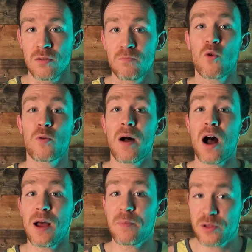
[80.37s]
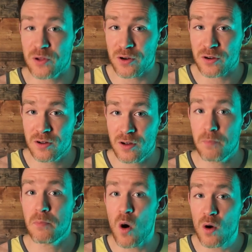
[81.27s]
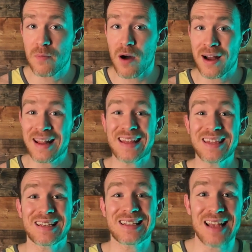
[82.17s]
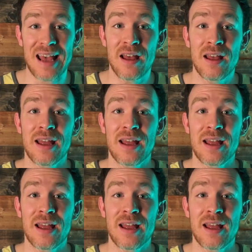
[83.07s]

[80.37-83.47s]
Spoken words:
more popular Pokemon in the set,